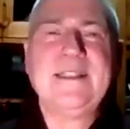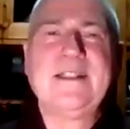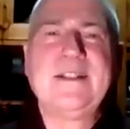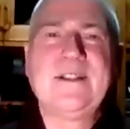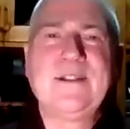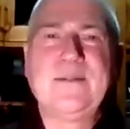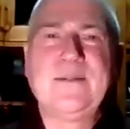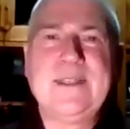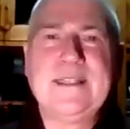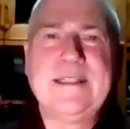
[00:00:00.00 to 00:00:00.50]

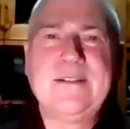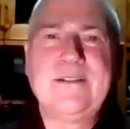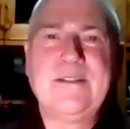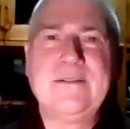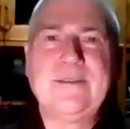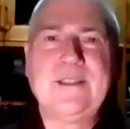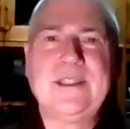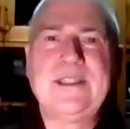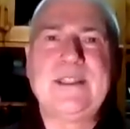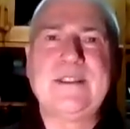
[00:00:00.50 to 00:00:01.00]
or whether
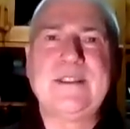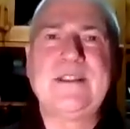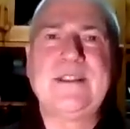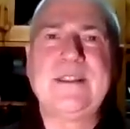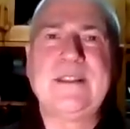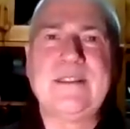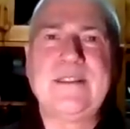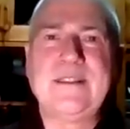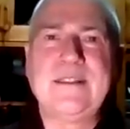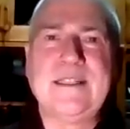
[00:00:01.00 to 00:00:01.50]
it was just
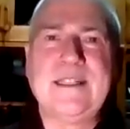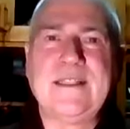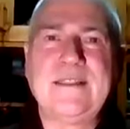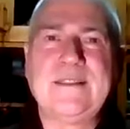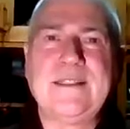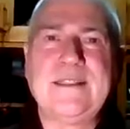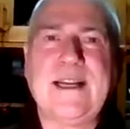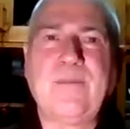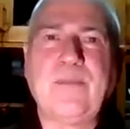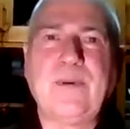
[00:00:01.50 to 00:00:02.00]
an
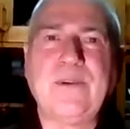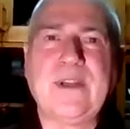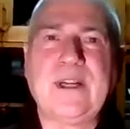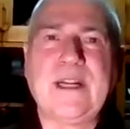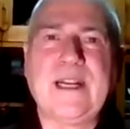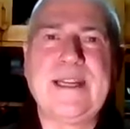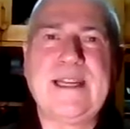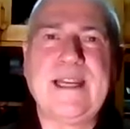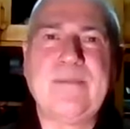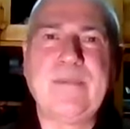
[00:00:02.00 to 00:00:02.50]
example that
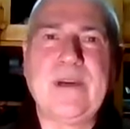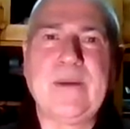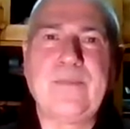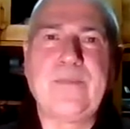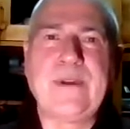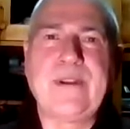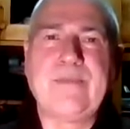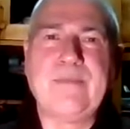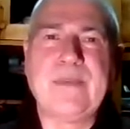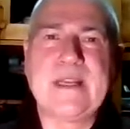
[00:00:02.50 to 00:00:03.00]
I came up
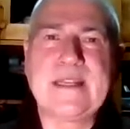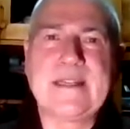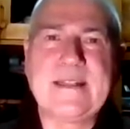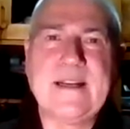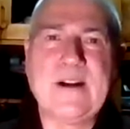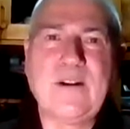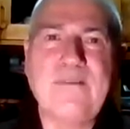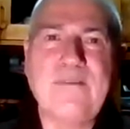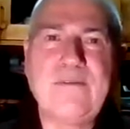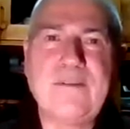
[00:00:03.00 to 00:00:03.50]
with
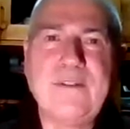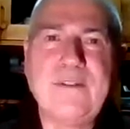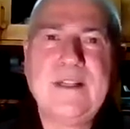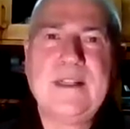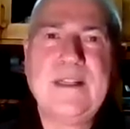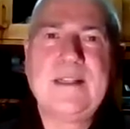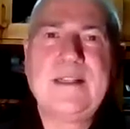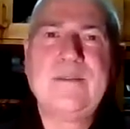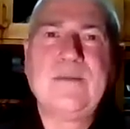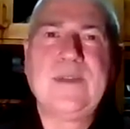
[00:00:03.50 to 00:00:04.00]
myself
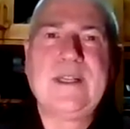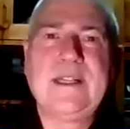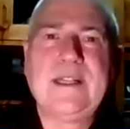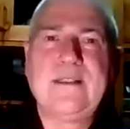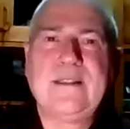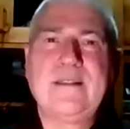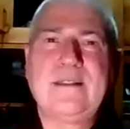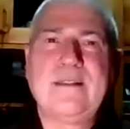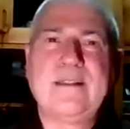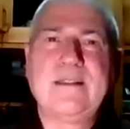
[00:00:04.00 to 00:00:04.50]

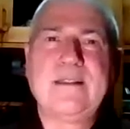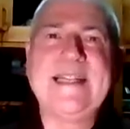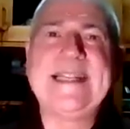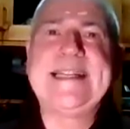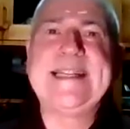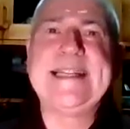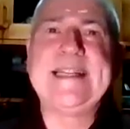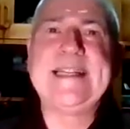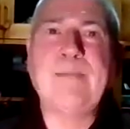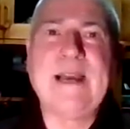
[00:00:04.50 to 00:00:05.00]
when
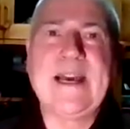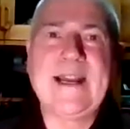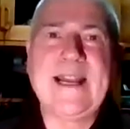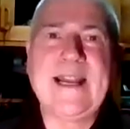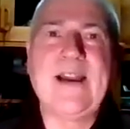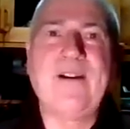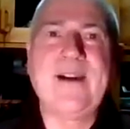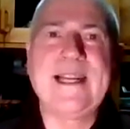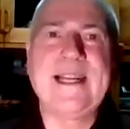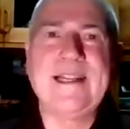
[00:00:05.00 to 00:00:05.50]
thinking about
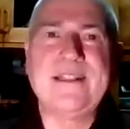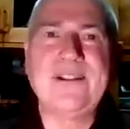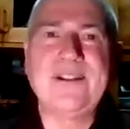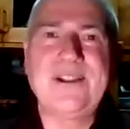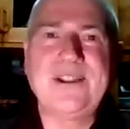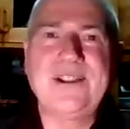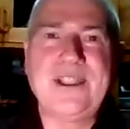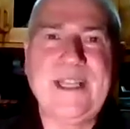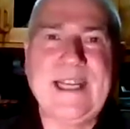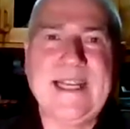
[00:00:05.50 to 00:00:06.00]
how I can
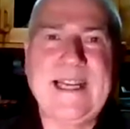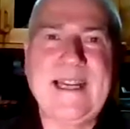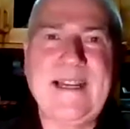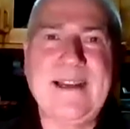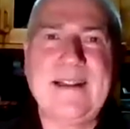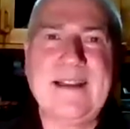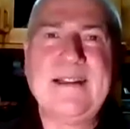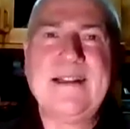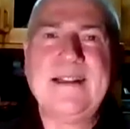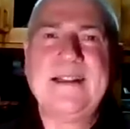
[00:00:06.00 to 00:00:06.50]

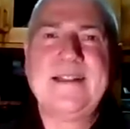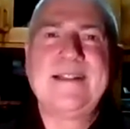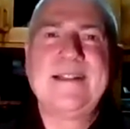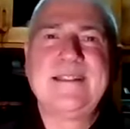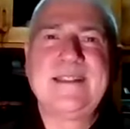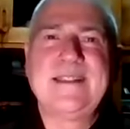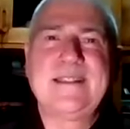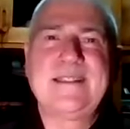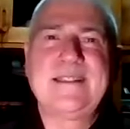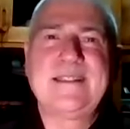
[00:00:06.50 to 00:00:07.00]
share
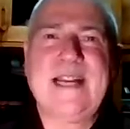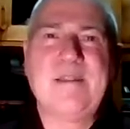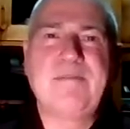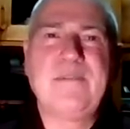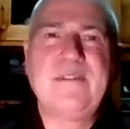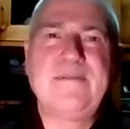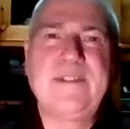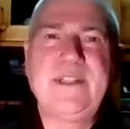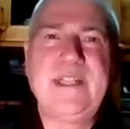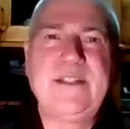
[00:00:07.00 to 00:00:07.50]
this type
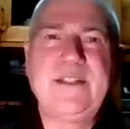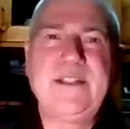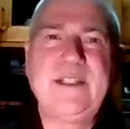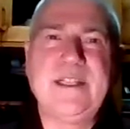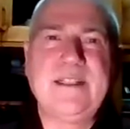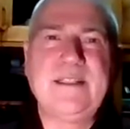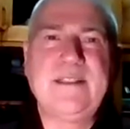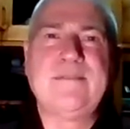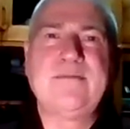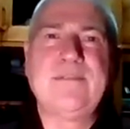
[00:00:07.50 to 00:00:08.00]
of
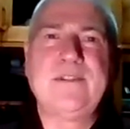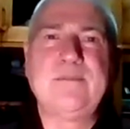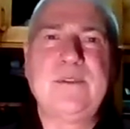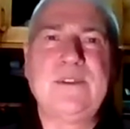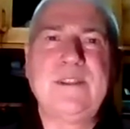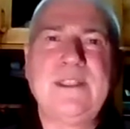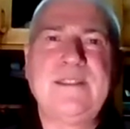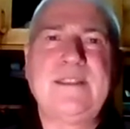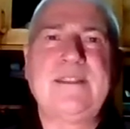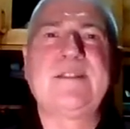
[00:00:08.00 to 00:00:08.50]
teaching of the
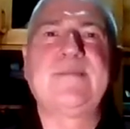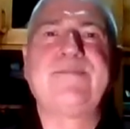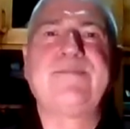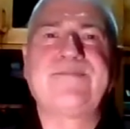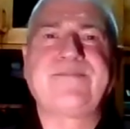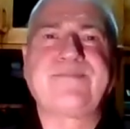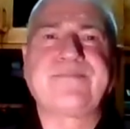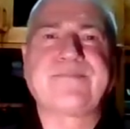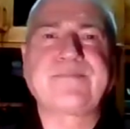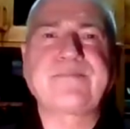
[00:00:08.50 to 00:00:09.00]
Buddhas.
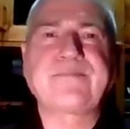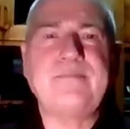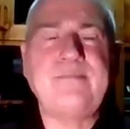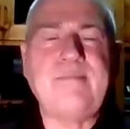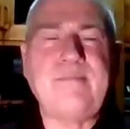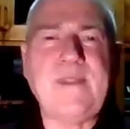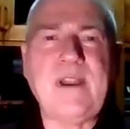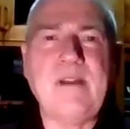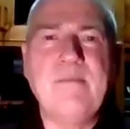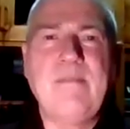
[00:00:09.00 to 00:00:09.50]

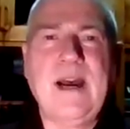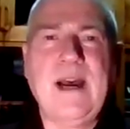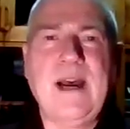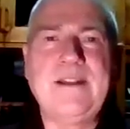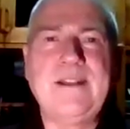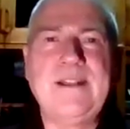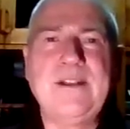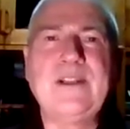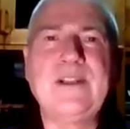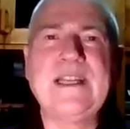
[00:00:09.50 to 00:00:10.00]

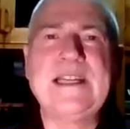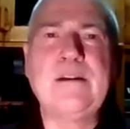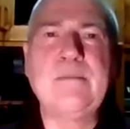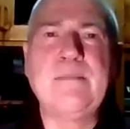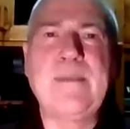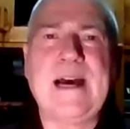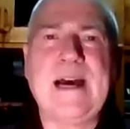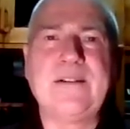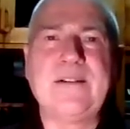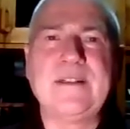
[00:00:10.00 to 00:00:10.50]
But you think
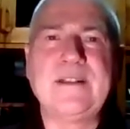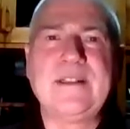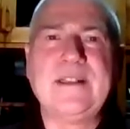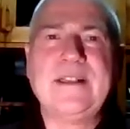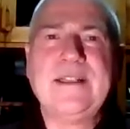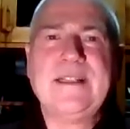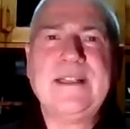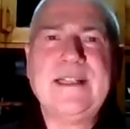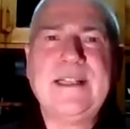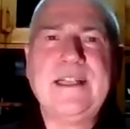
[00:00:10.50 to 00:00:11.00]
about it,
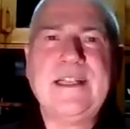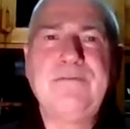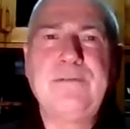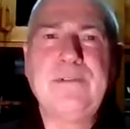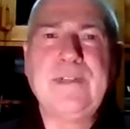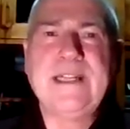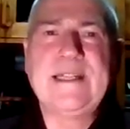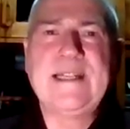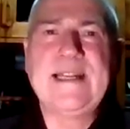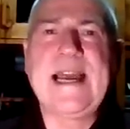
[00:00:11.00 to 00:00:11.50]
if
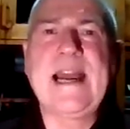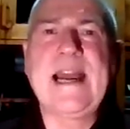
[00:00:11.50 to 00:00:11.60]
we